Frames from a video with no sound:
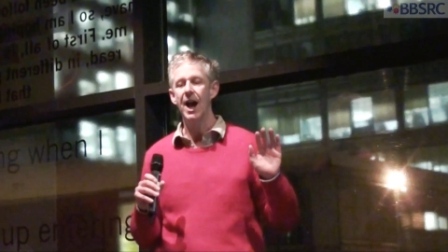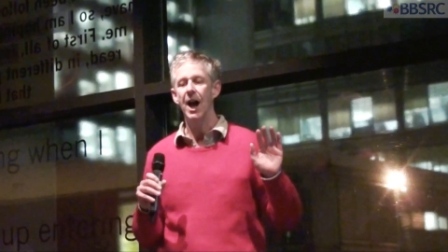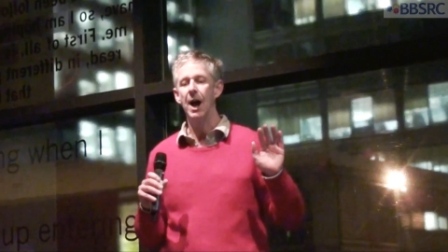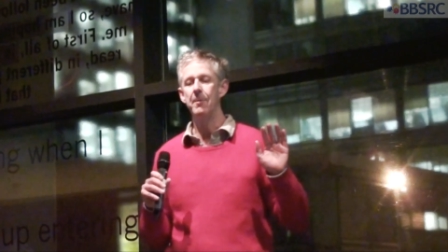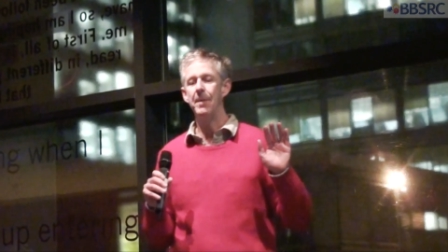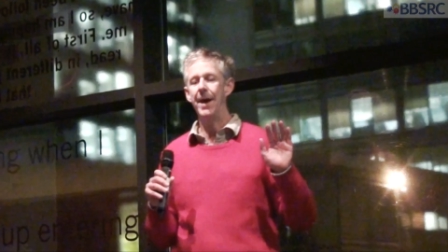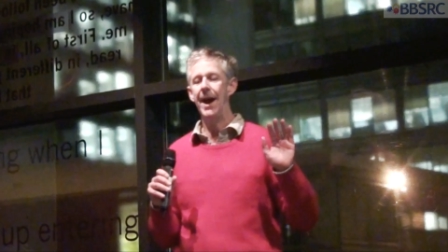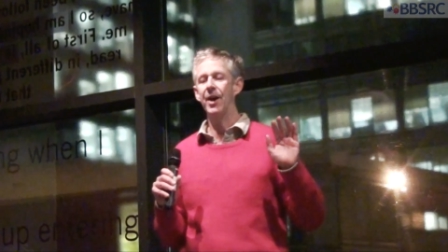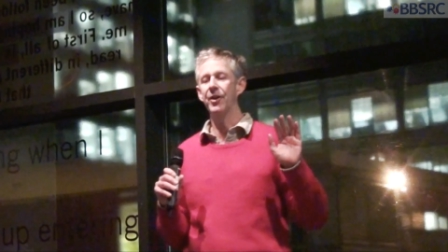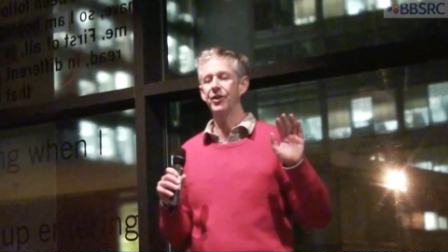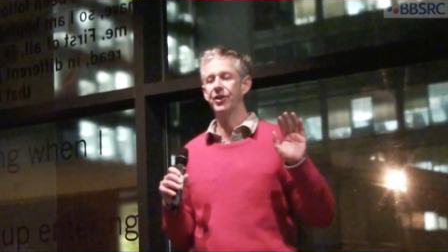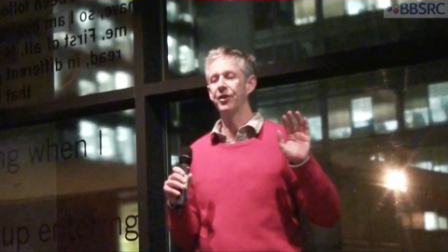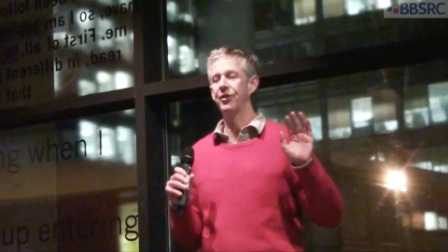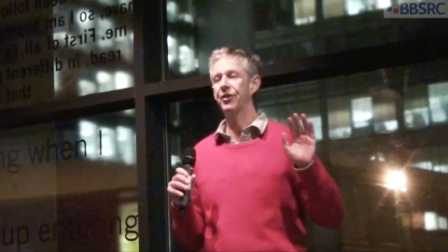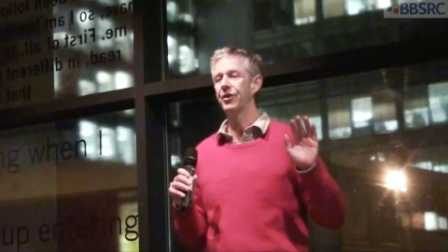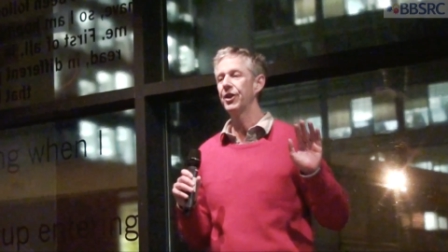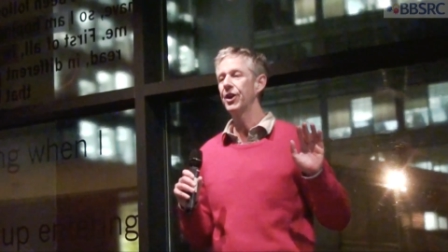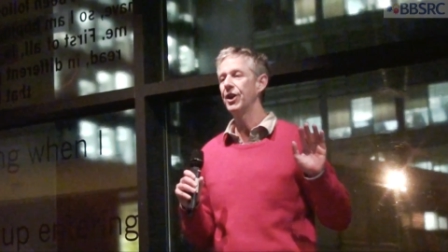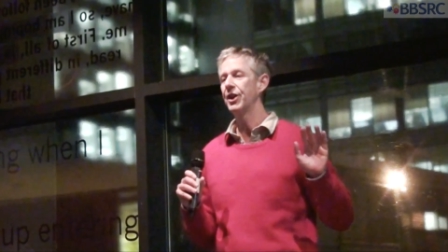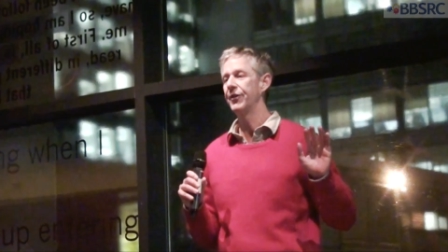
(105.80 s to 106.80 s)
about a
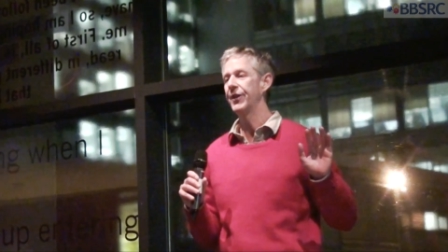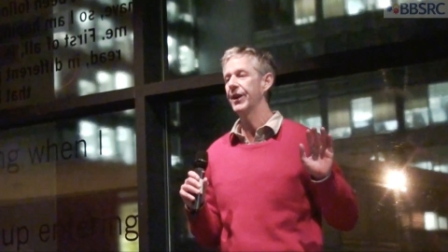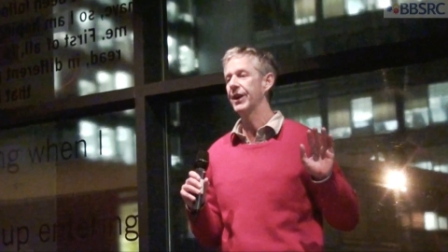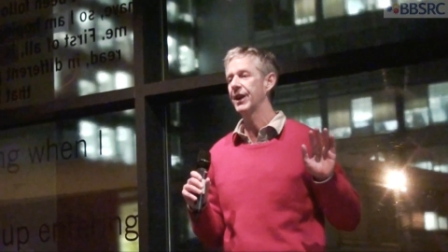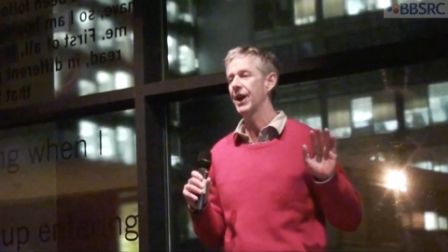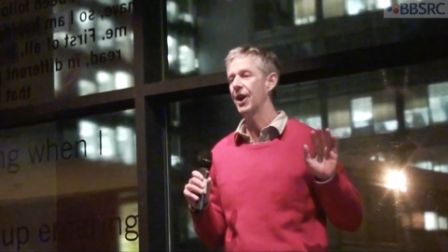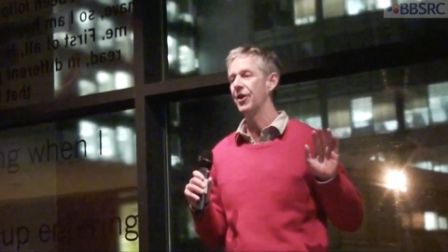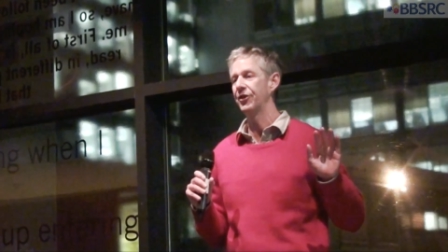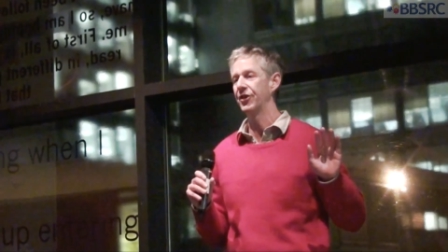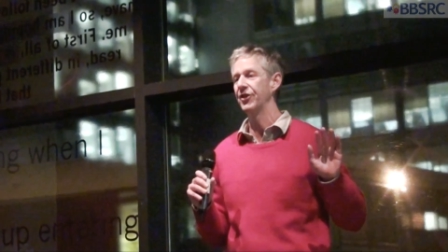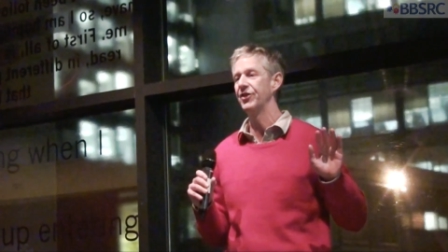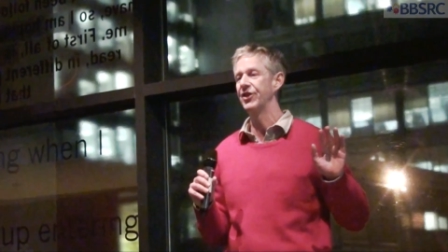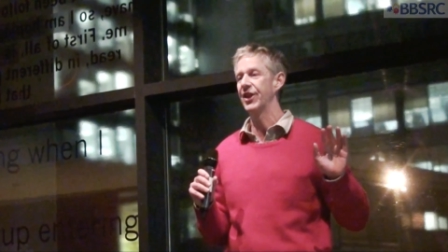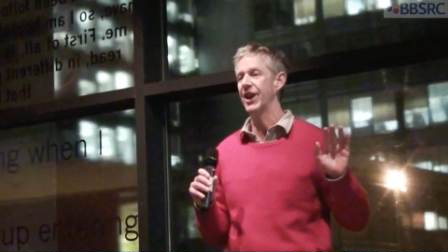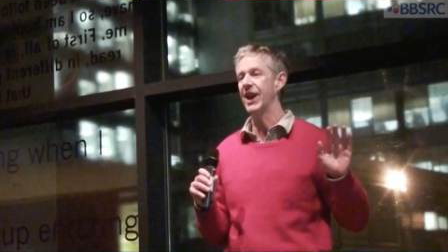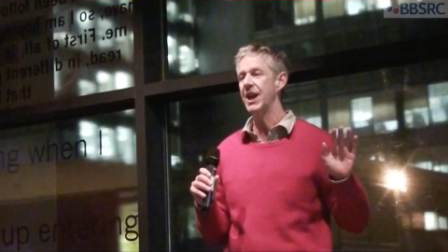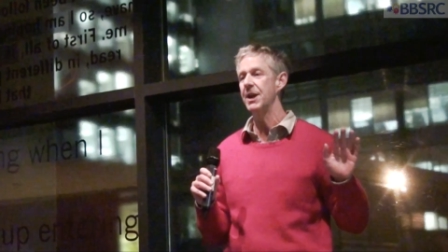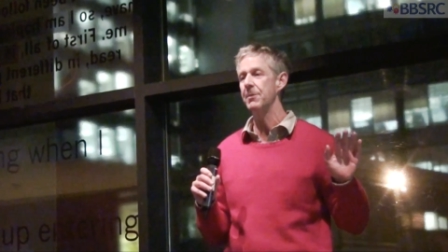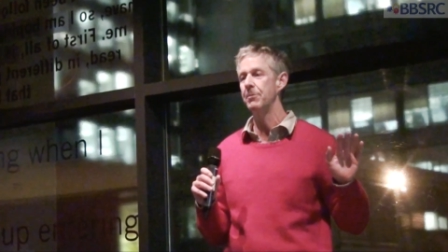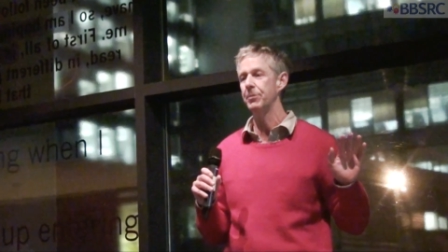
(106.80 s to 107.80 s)
third of it goes into
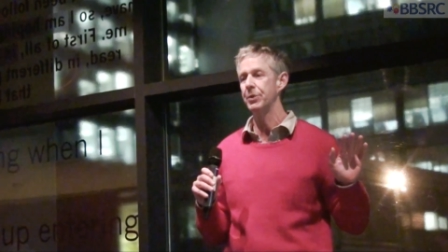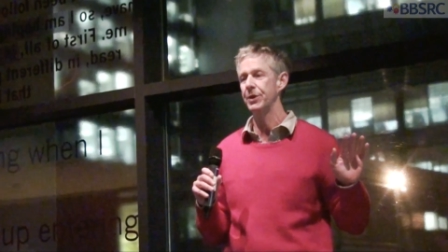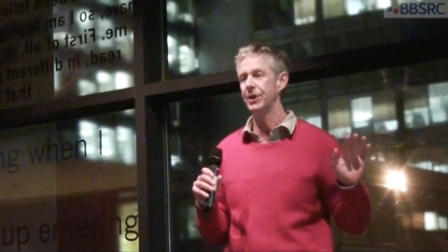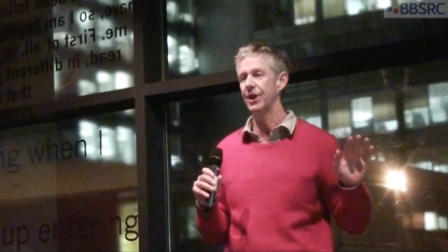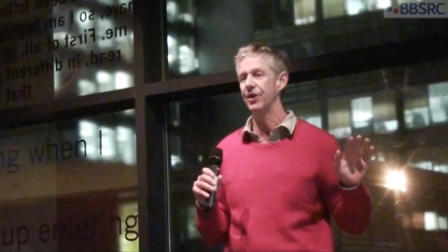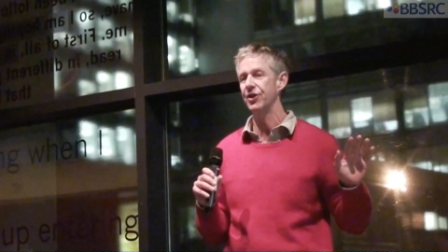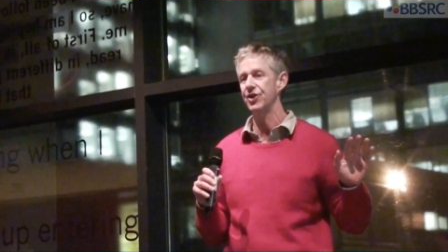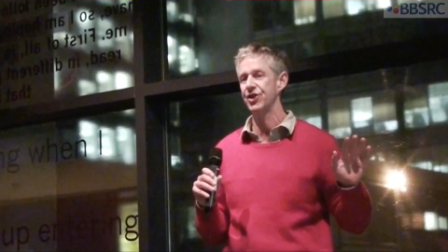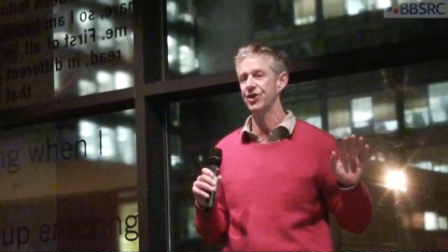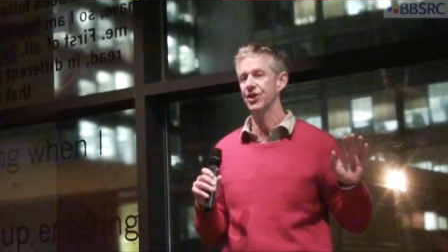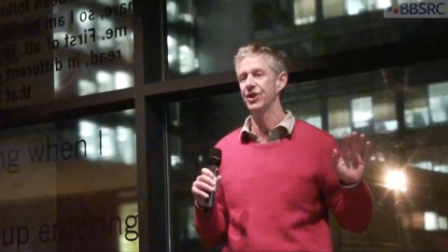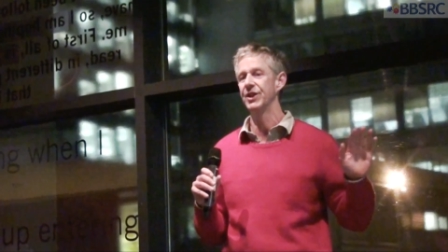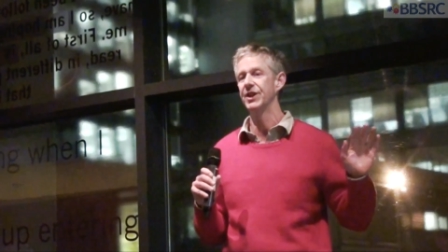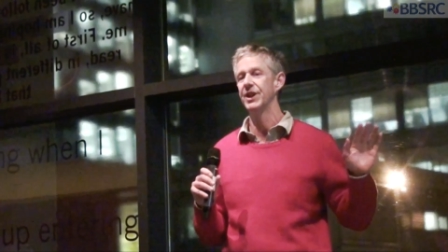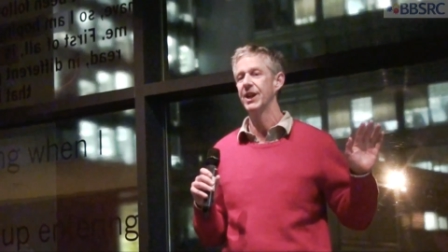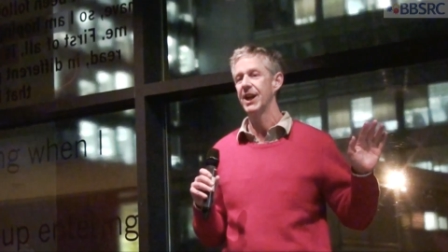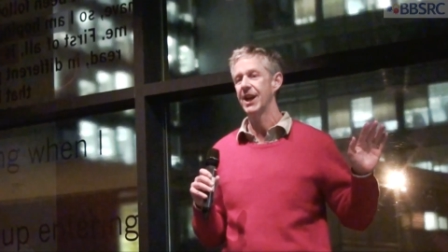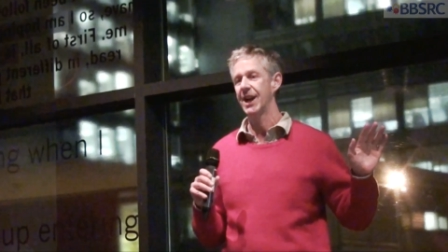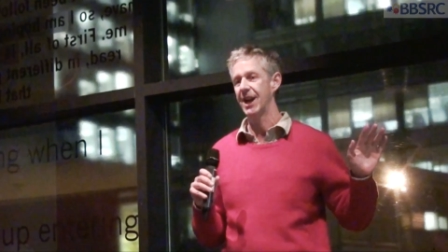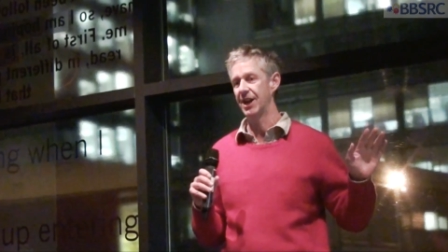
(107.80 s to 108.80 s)
heat production